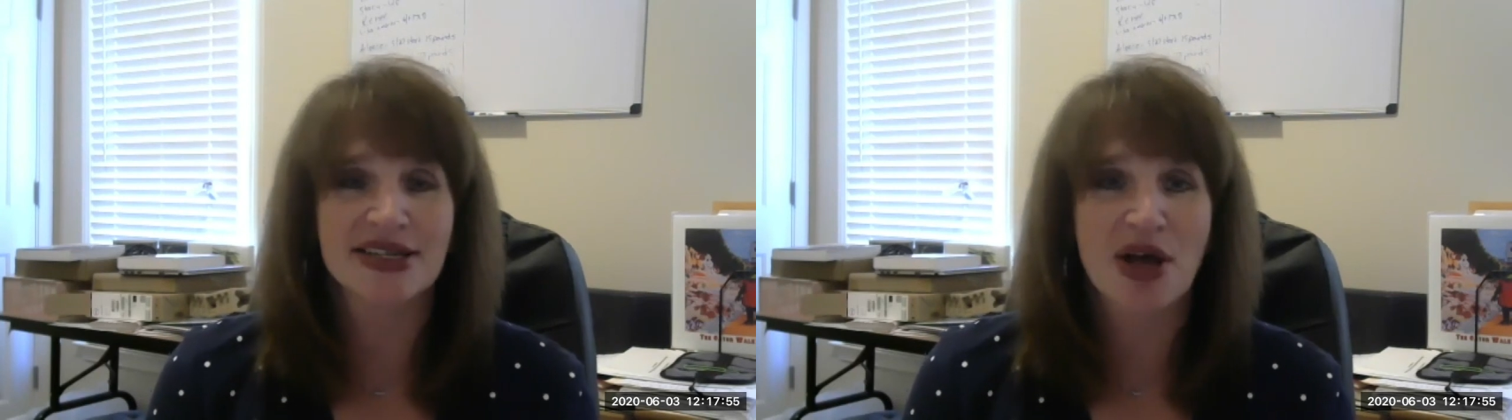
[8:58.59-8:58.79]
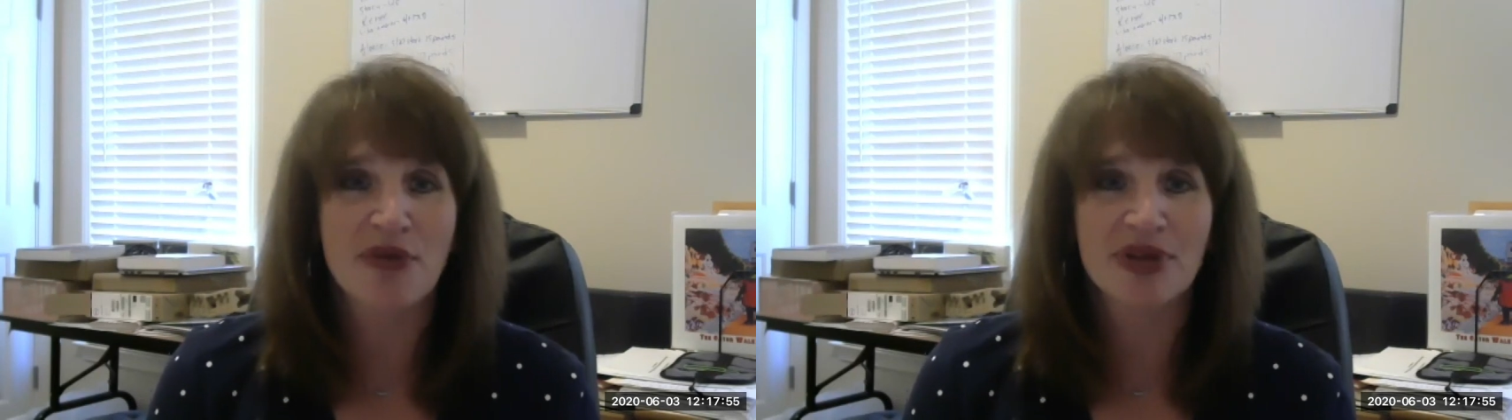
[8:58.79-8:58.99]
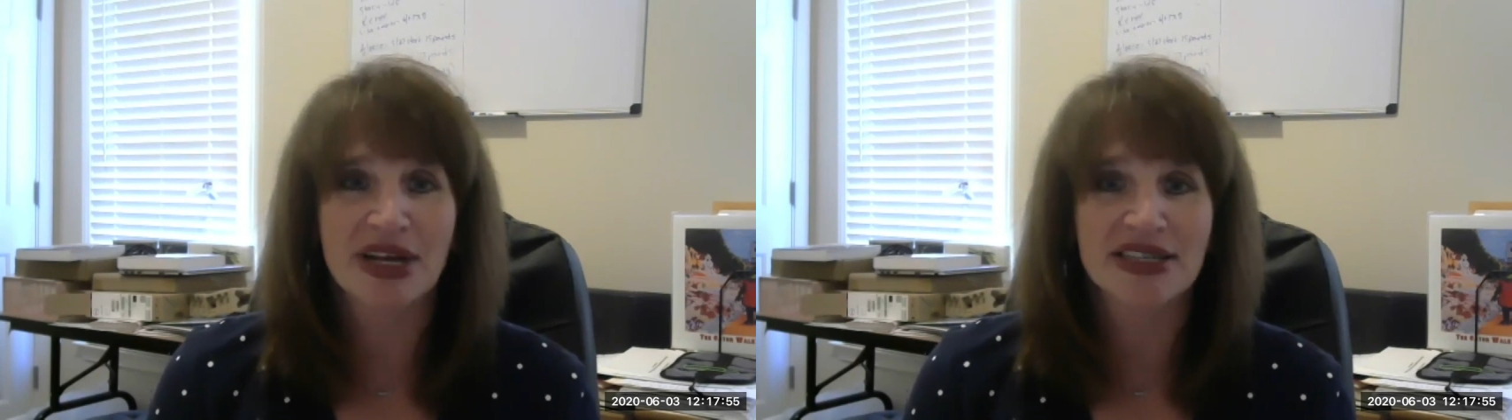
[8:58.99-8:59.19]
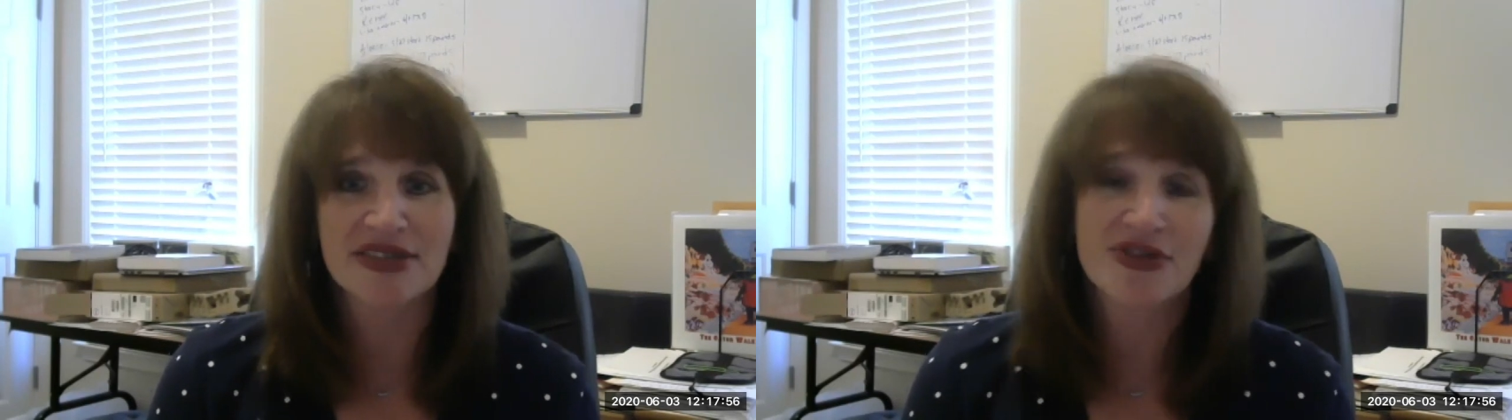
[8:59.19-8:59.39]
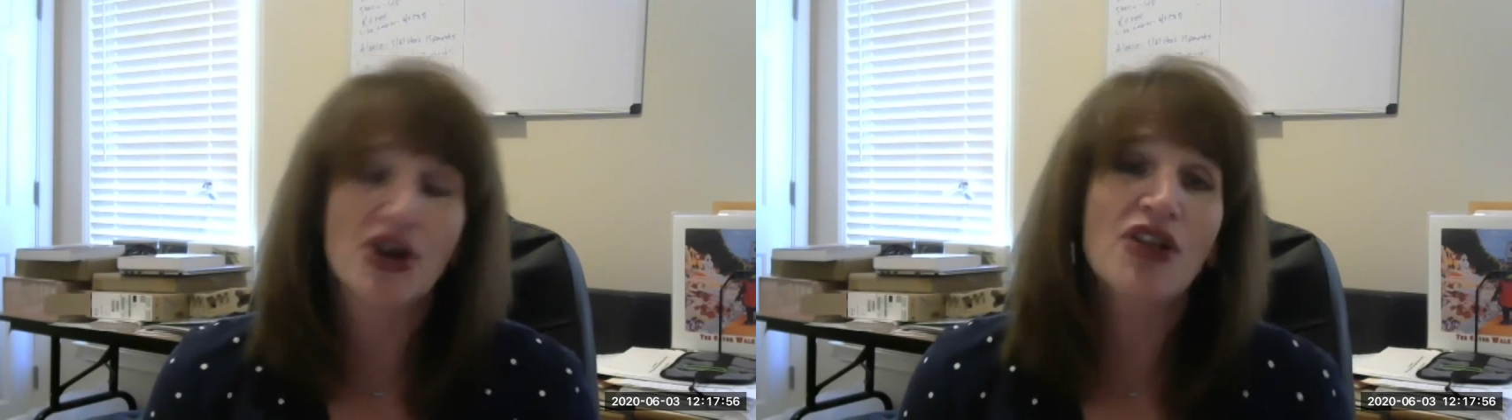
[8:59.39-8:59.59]
to
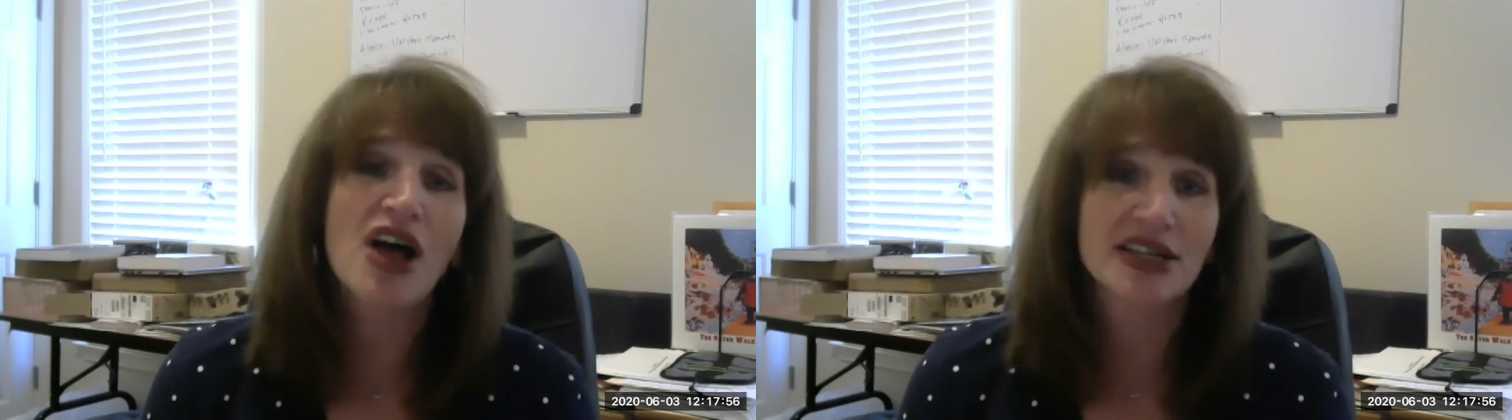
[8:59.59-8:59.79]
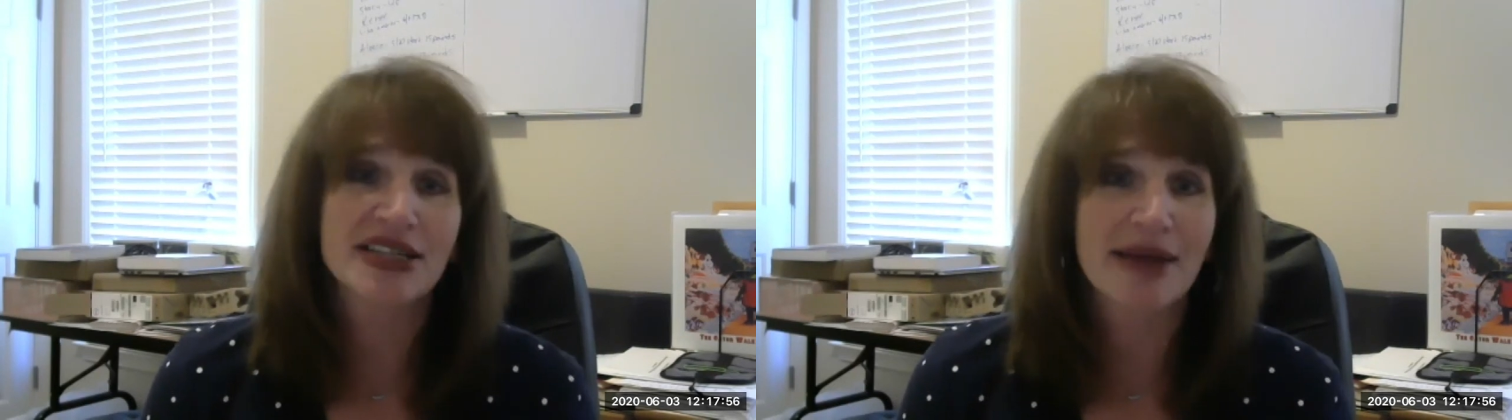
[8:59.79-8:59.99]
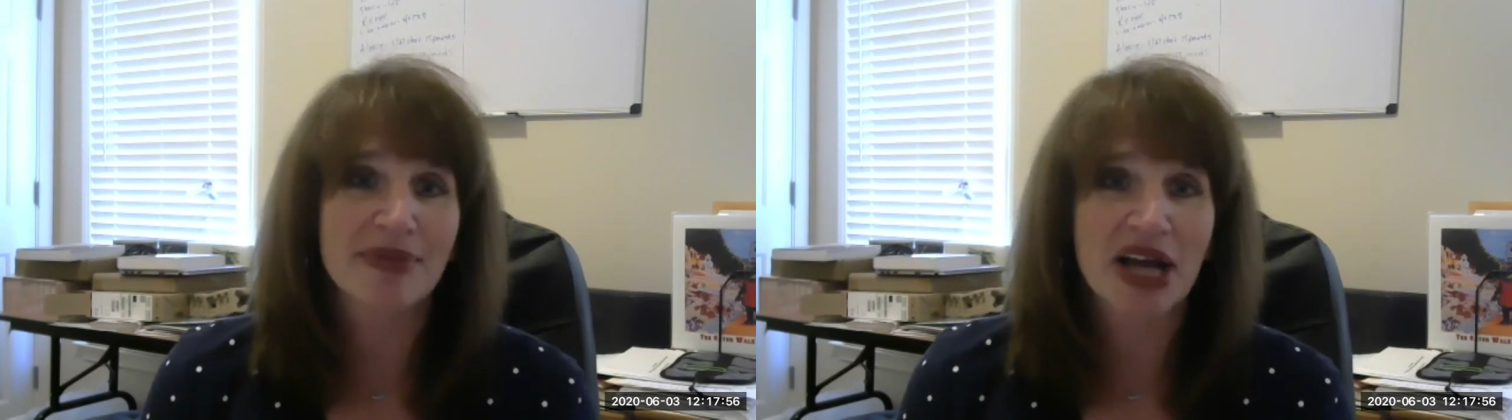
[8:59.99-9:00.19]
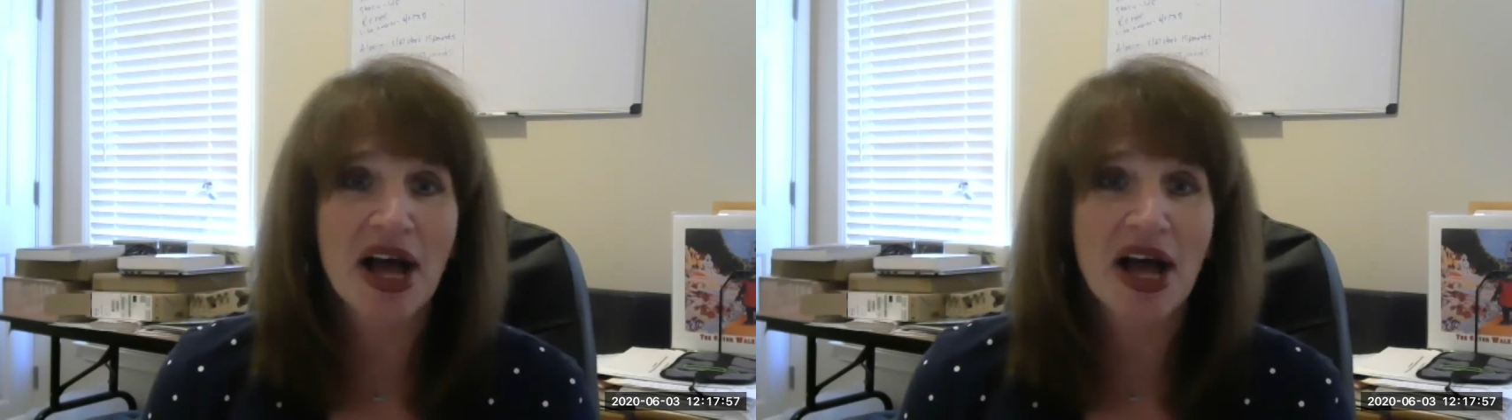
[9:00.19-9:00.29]
companies for a long time to